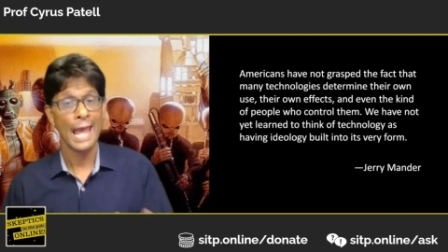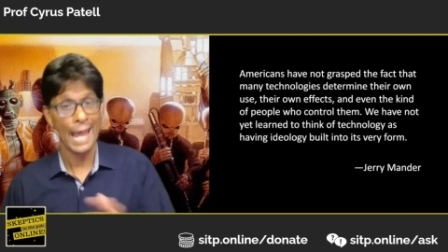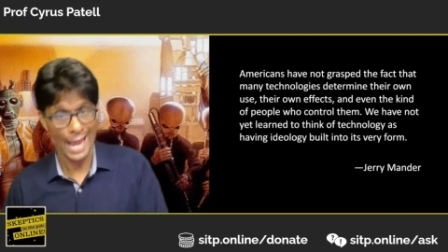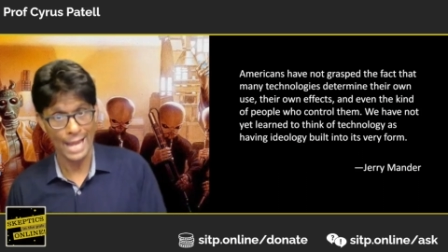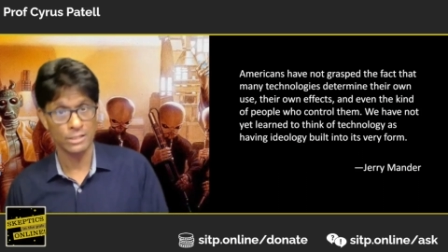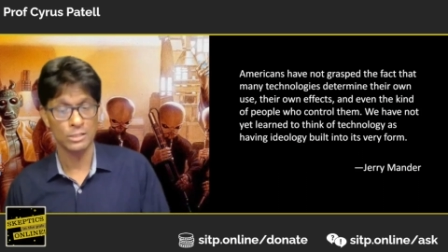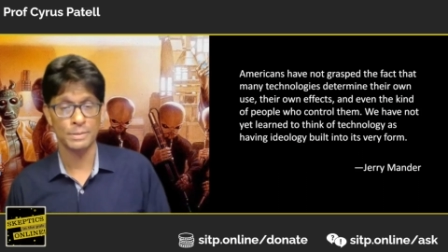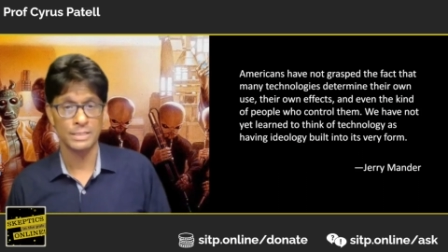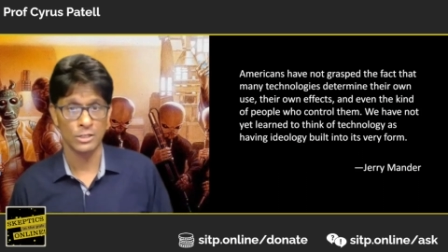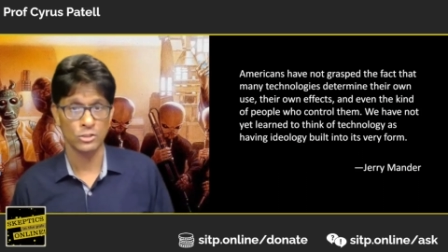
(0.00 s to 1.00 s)
and the
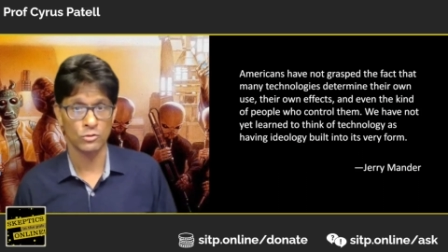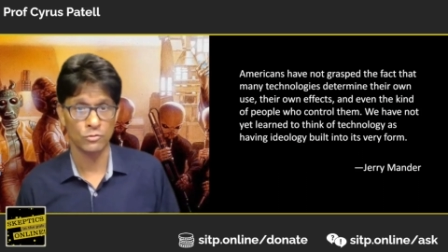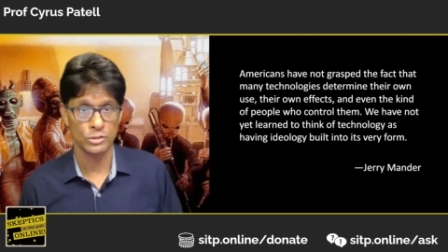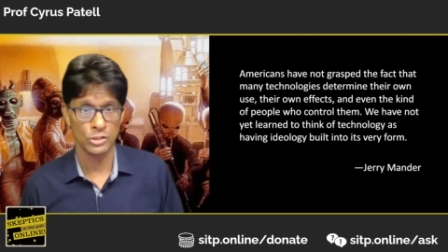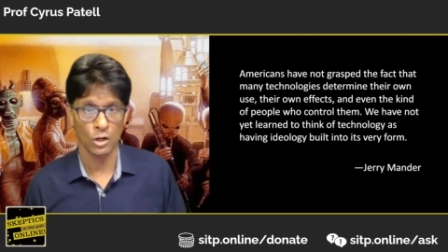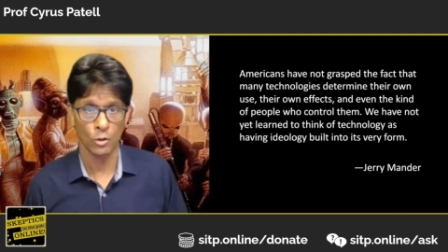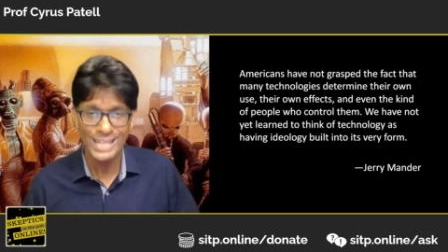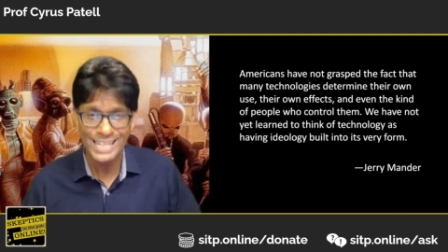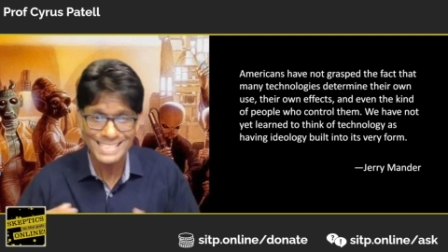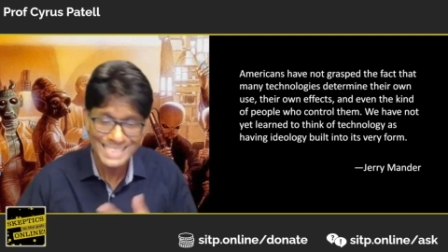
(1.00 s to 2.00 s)
potential for dark. We
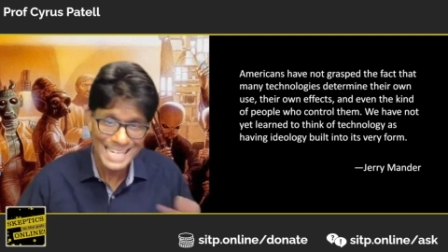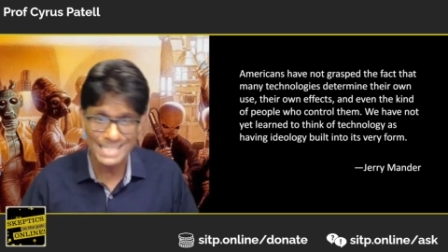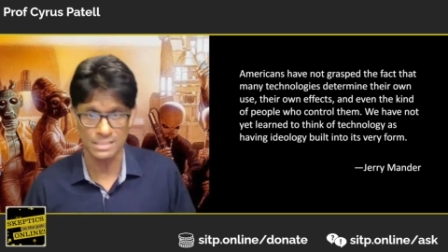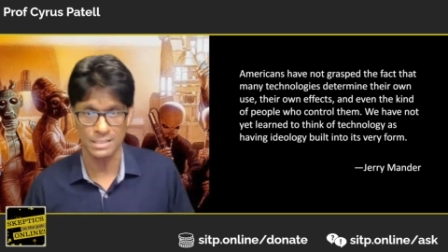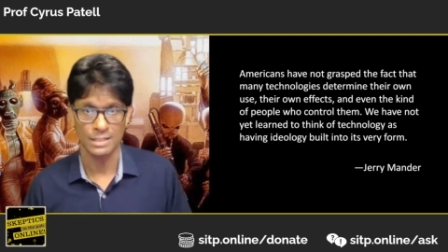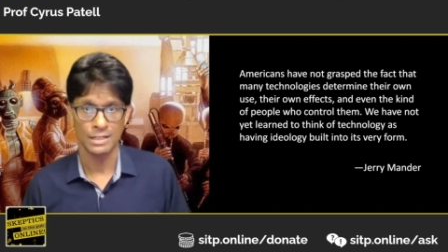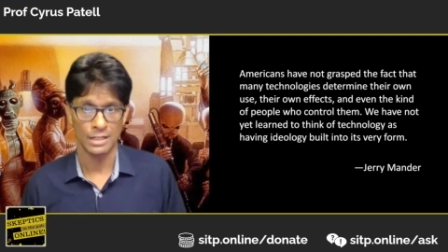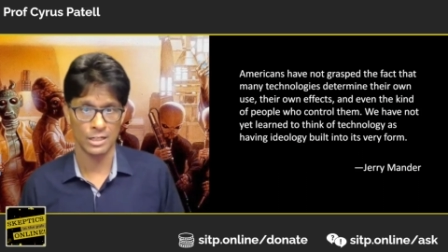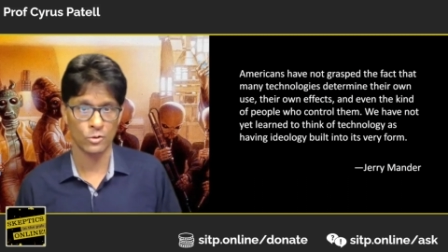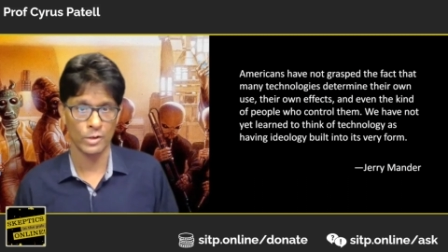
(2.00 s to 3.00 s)
exist
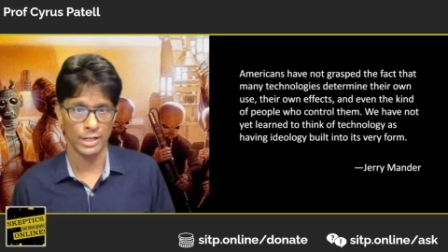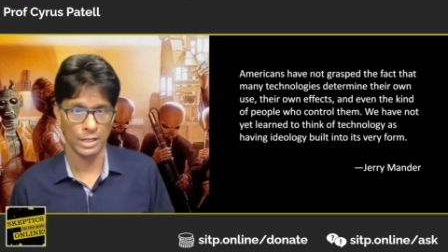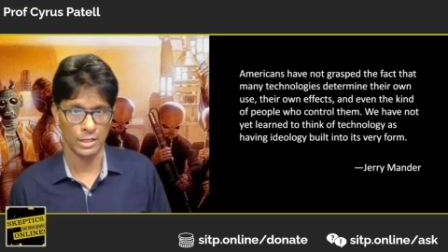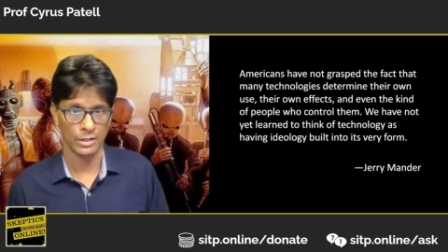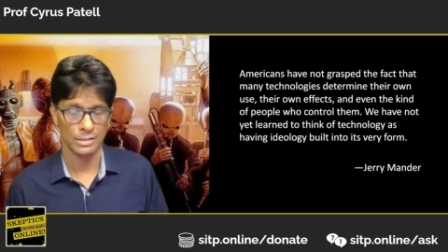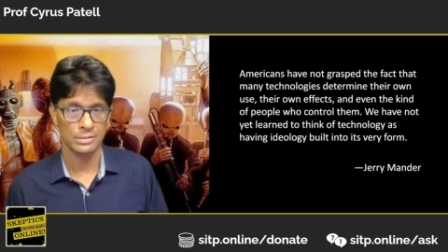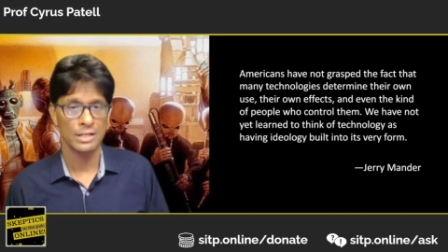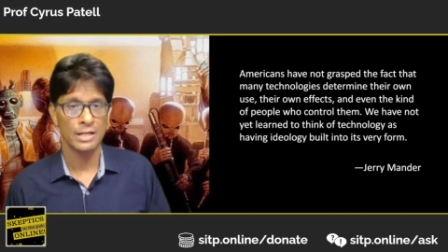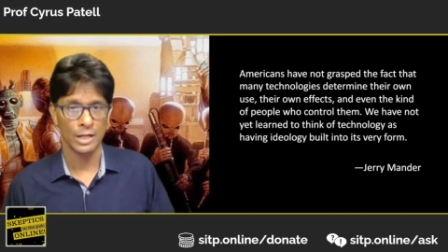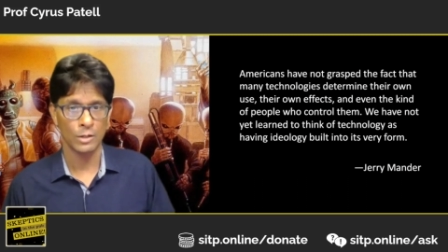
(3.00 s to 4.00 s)
in gray areas,
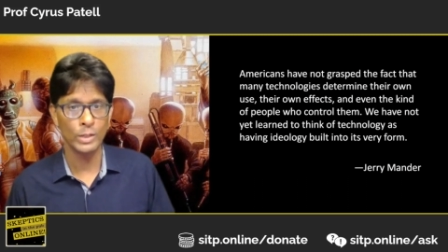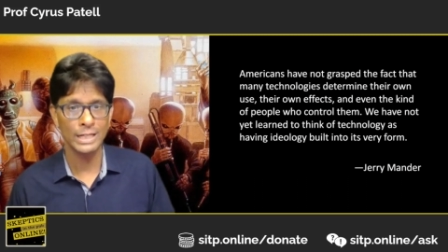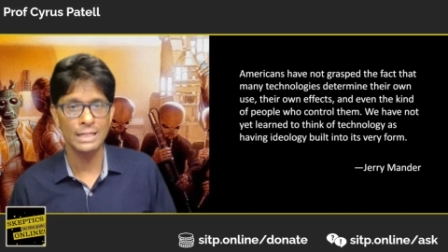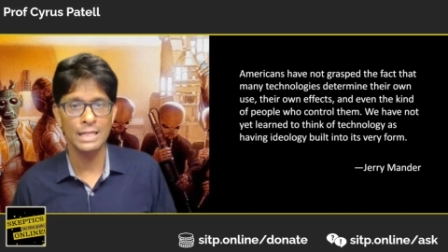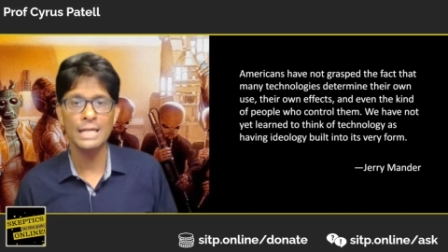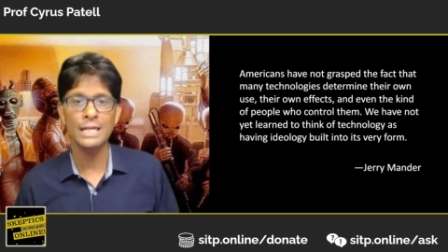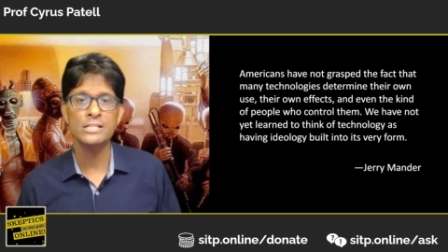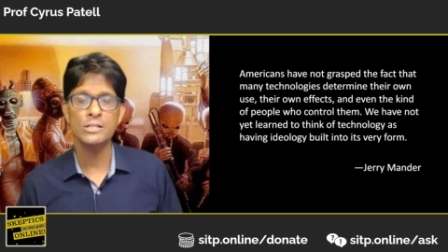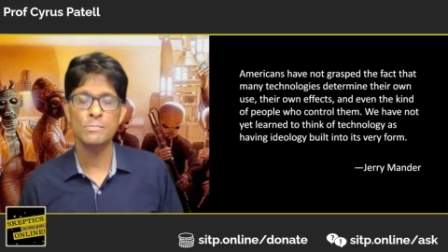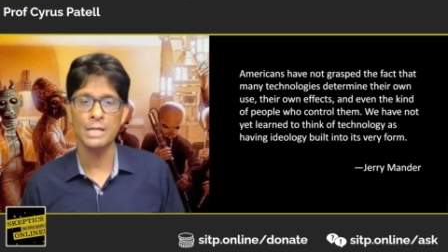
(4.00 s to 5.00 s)
and we need
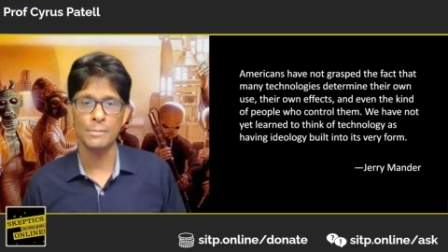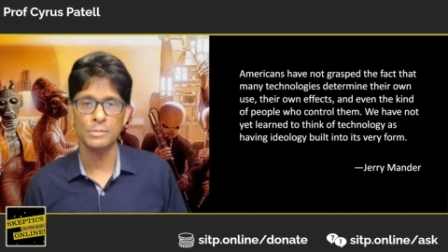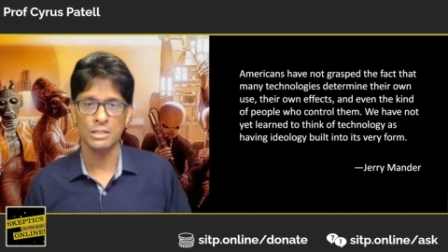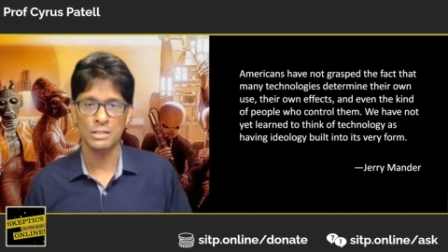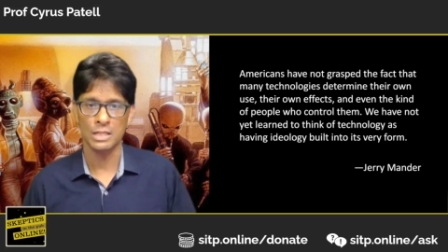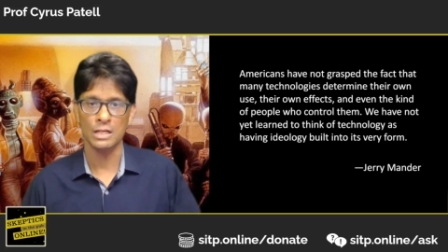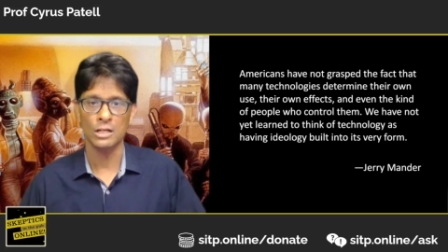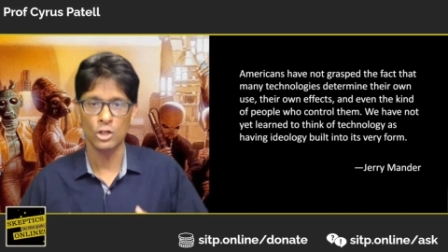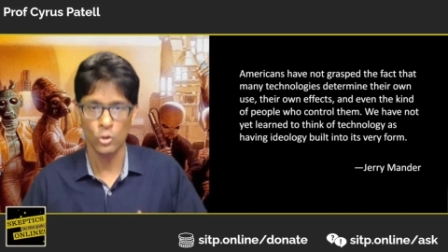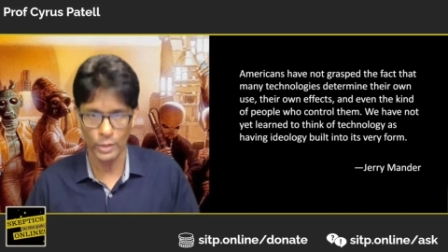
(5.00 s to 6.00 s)
to be able to think
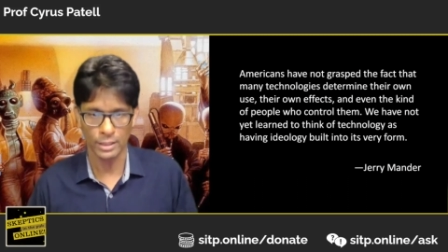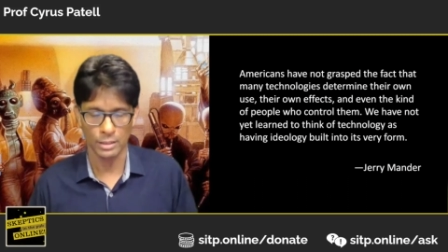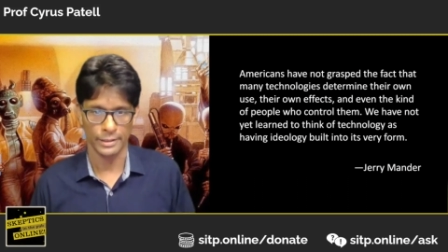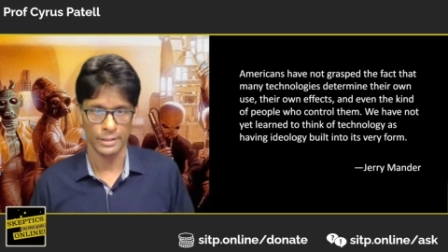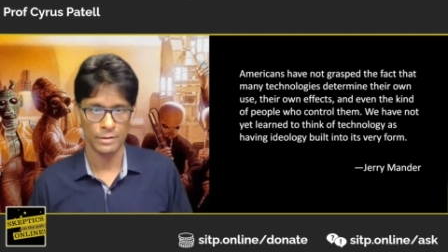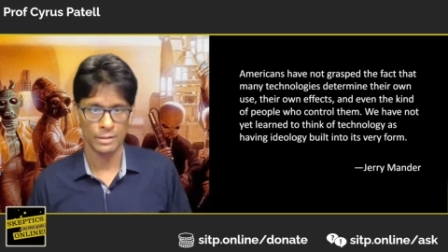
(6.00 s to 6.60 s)
critically,